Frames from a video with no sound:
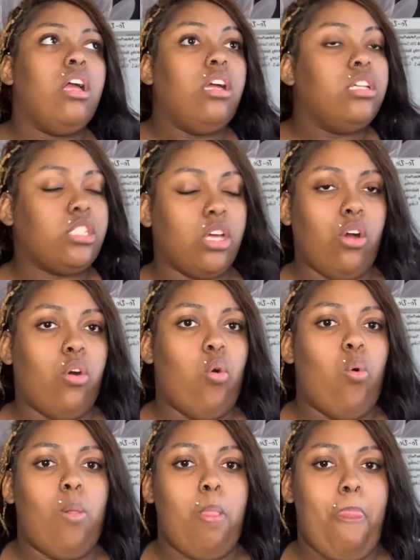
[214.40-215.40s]

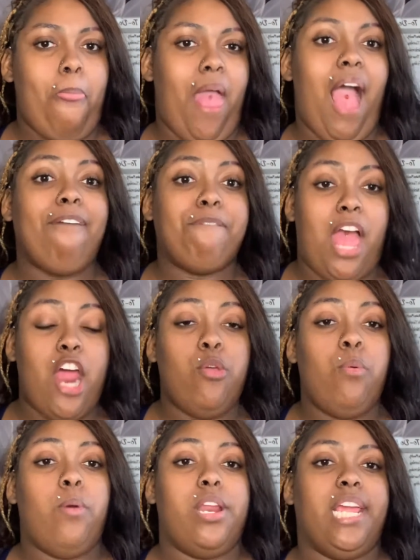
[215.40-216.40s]
So I knew
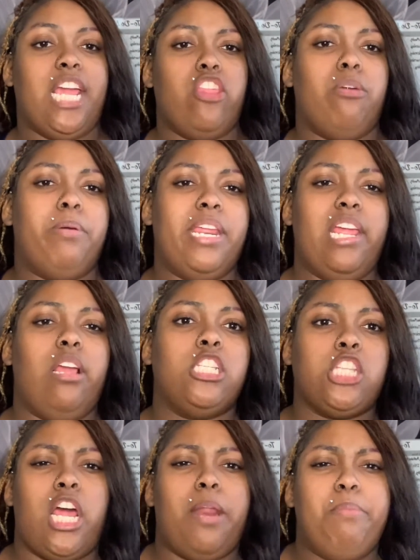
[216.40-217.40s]
we weren't together, but then he
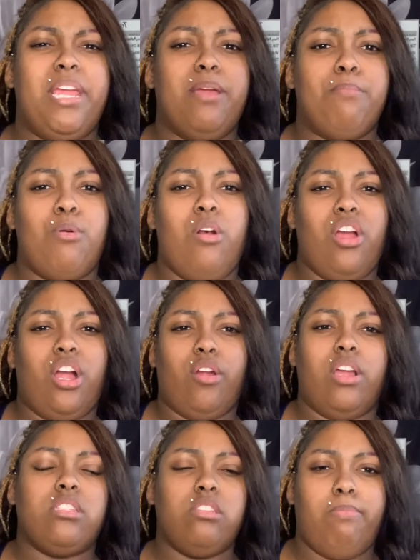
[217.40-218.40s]
started being more
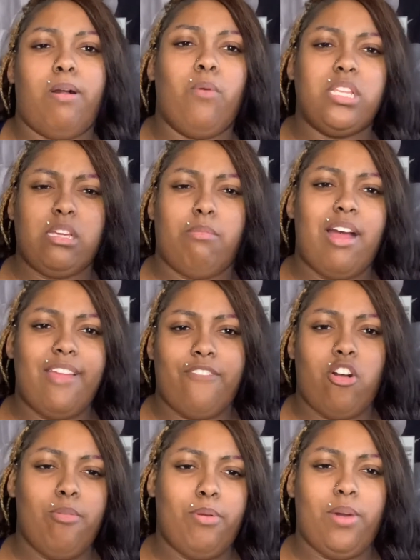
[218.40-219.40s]
aggressive about what's on my
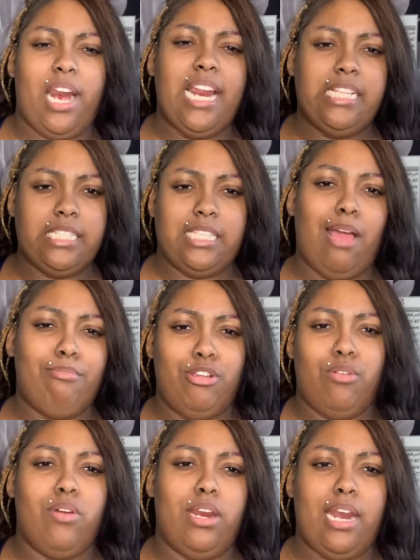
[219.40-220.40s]
phone and what I need to stop
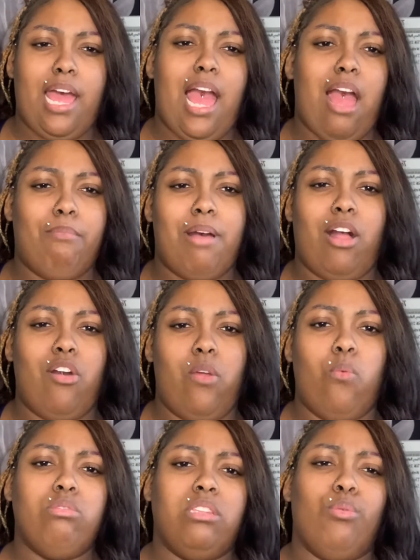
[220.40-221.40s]
doing and how am I going to
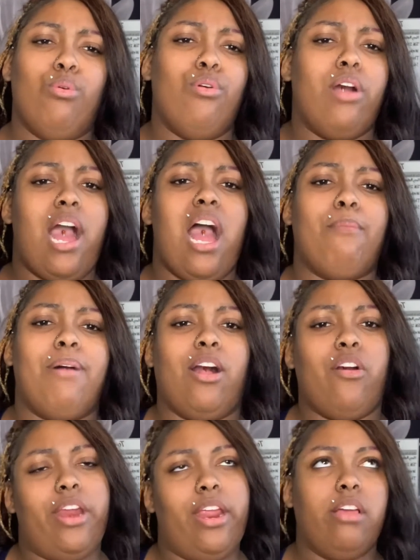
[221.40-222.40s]
woo-woo and how am I
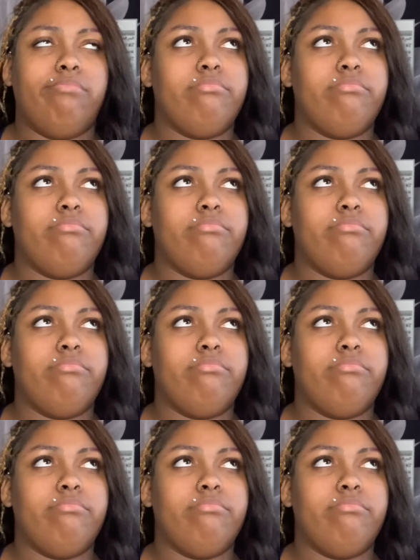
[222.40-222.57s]
going to...